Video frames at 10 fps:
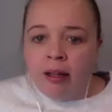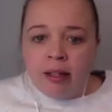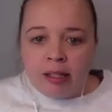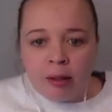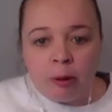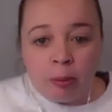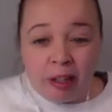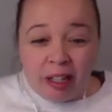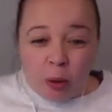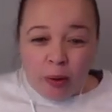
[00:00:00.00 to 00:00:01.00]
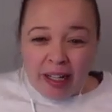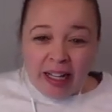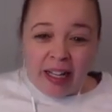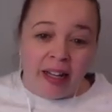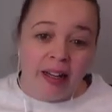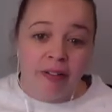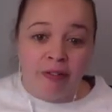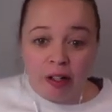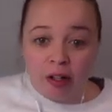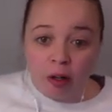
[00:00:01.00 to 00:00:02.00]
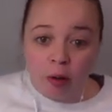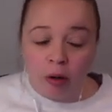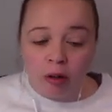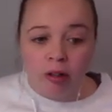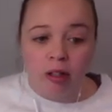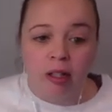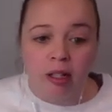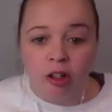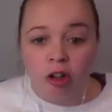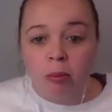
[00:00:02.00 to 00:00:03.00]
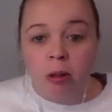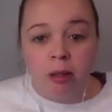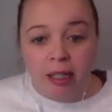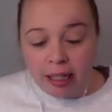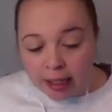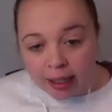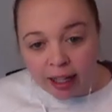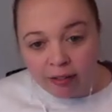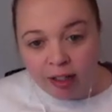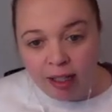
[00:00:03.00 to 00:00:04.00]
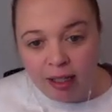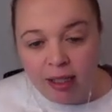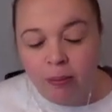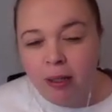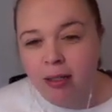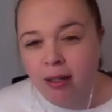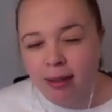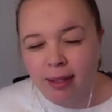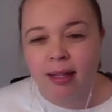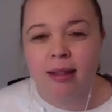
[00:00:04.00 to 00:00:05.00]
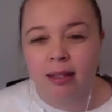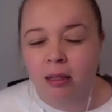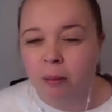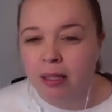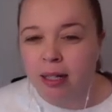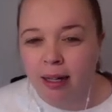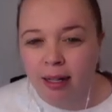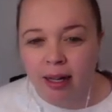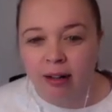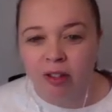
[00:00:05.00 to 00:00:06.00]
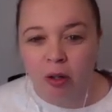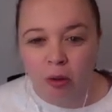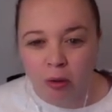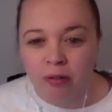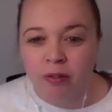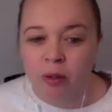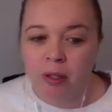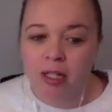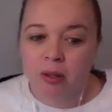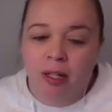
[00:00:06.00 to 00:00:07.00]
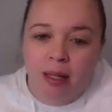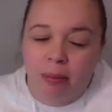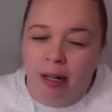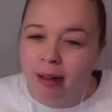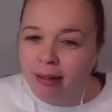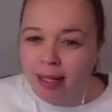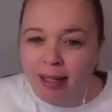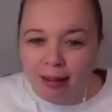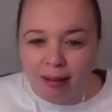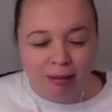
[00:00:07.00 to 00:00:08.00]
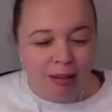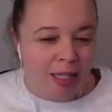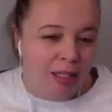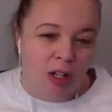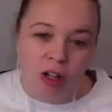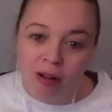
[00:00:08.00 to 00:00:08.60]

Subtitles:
This is going to be a really quick video on the human molecular evidence because I think this has been taken out of the course for 2020, but I think it doesn't hurt